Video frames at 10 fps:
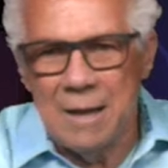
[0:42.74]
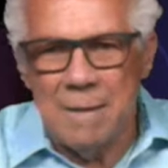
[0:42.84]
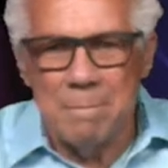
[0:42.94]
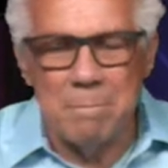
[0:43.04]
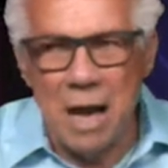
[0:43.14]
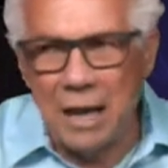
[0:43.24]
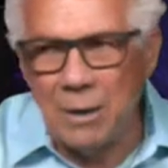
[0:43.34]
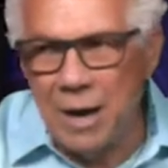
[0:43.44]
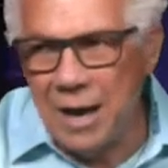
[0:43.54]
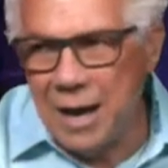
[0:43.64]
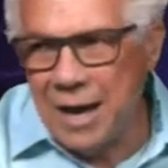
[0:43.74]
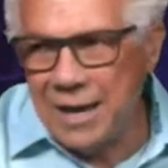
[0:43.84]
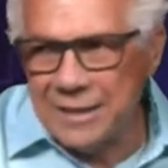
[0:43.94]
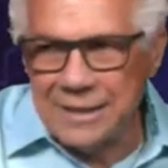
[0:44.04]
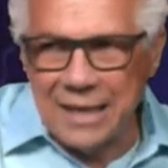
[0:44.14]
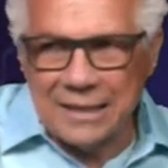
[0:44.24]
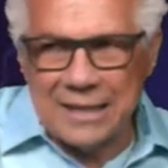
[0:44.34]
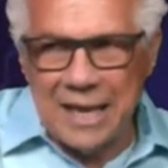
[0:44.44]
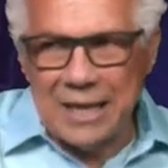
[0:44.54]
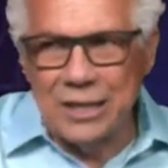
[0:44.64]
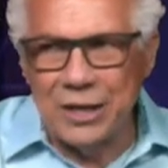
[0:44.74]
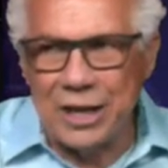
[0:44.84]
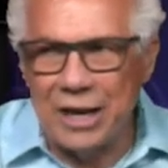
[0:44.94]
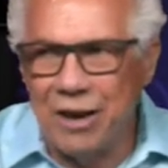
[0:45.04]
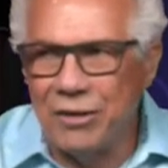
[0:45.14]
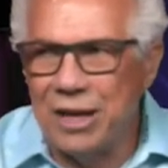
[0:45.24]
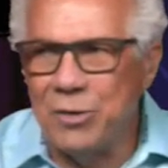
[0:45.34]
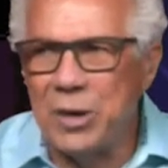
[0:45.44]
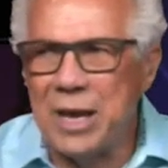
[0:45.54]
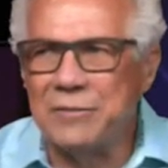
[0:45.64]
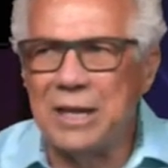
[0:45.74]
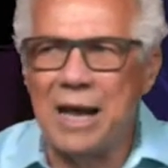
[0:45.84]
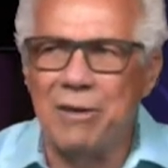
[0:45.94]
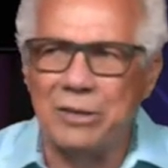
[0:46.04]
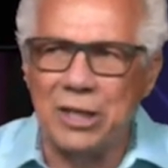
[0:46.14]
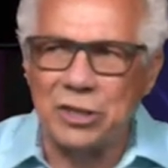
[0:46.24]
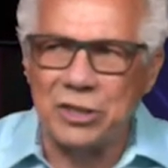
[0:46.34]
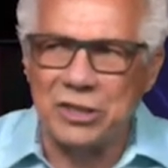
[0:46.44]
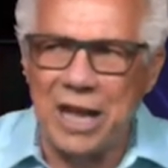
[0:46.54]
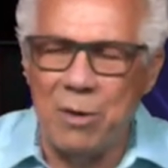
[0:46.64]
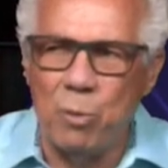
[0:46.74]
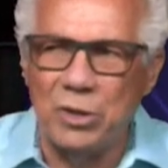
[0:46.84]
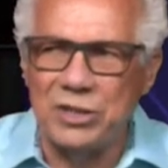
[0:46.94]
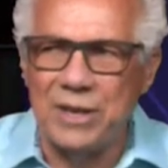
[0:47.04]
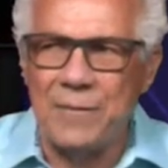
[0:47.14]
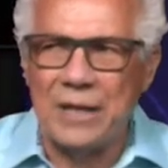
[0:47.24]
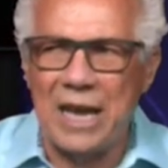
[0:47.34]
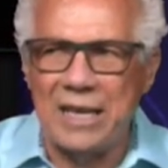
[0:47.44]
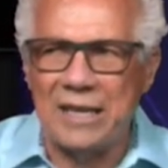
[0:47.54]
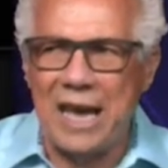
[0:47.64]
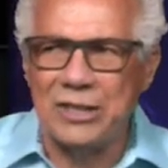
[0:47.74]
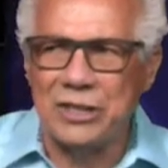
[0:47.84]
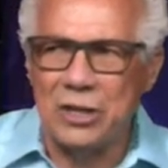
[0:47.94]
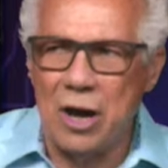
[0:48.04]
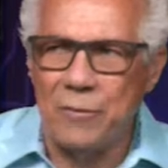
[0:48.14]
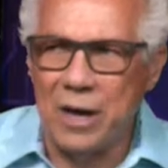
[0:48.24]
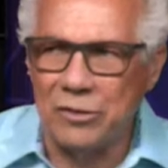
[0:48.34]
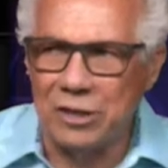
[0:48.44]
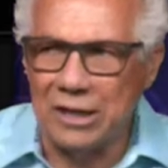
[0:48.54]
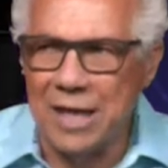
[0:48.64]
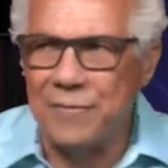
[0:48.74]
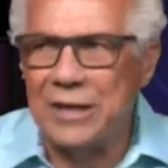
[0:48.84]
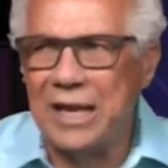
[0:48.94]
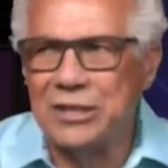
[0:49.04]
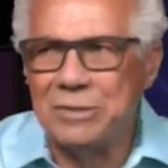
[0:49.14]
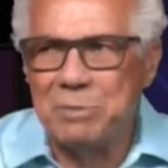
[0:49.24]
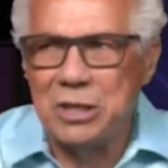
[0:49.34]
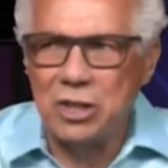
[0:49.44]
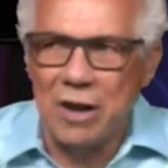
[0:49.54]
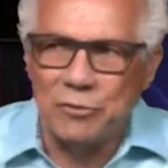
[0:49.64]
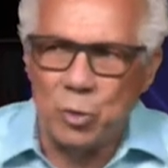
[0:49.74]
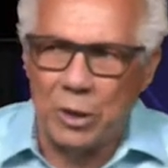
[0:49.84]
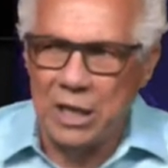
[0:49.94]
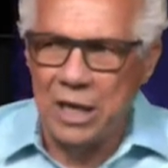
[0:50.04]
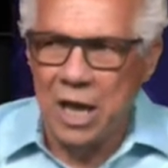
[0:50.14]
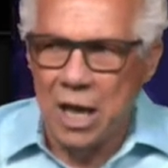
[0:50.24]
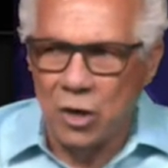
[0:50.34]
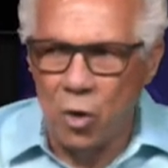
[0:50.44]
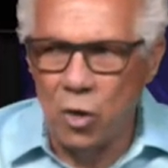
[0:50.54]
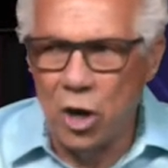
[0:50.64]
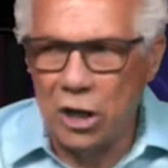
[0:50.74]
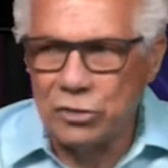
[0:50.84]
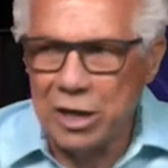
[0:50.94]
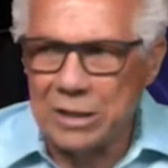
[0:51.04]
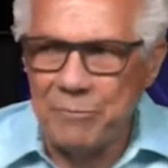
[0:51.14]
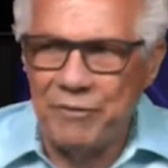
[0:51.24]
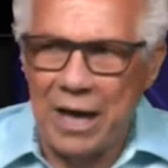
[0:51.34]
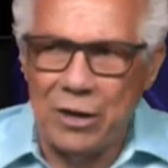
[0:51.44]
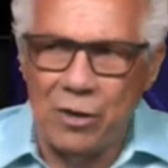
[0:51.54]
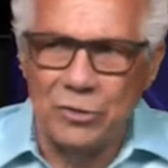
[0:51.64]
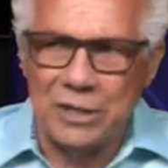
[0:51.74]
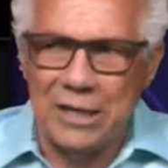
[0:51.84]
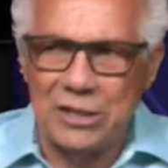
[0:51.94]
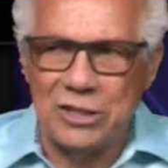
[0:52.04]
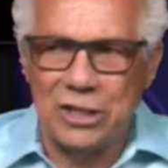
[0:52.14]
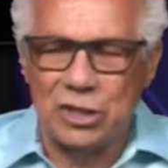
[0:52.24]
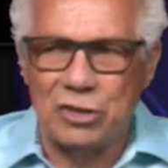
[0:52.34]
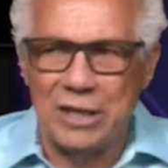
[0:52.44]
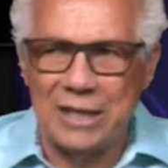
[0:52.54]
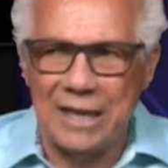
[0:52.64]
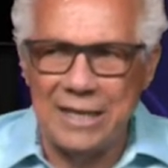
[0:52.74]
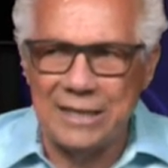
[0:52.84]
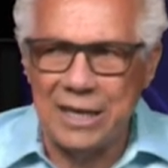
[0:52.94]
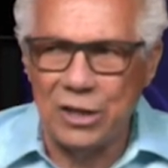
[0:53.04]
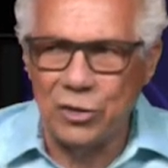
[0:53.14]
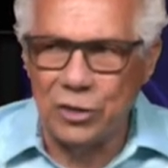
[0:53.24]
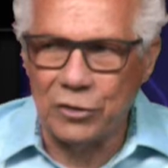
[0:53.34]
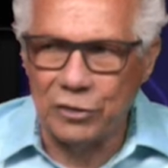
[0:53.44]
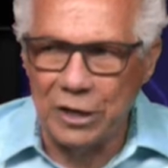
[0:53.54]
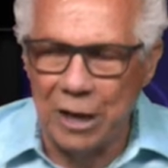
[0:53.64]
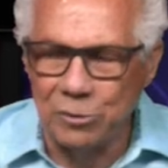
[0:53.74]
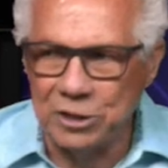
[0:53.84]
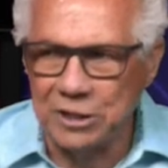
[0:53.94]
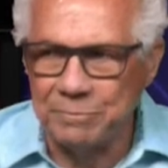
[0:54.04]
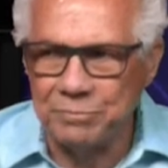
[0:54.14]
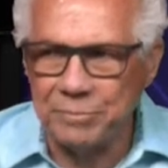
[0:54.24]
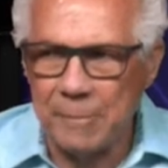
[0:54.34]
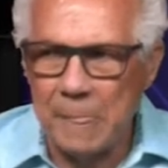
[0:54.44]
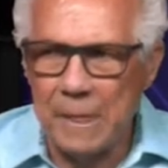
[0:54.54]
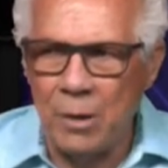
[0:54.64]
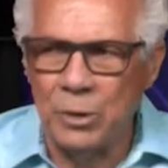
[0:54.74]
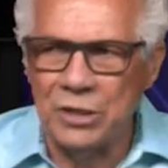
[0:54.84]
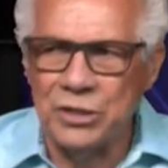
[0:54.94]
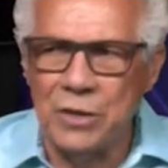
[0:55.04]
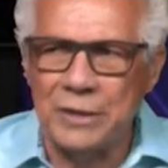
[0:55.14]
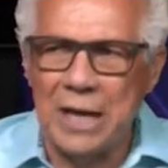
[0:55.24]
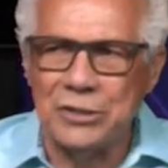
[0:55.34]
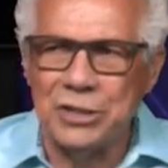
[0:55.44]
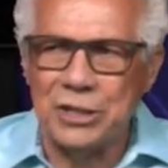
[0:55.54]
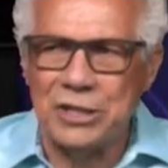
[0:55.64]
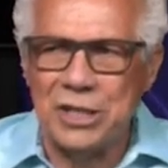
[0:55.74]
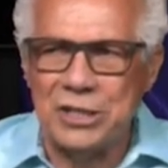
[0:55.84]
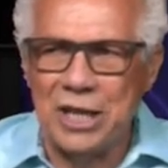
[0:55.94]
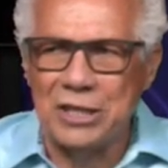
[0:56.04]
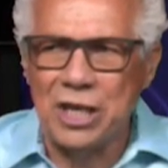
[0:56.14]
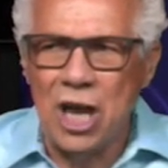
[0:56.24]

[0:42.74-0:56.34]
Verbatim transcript: Market wise, let's take a look at it out here. We have the Dow Industrials down 178, Nasdaq off 111, S&P's off 20, gold contract up five dollars eighty cents, trading at 18.33 an ounce. We got silver down 16 cents,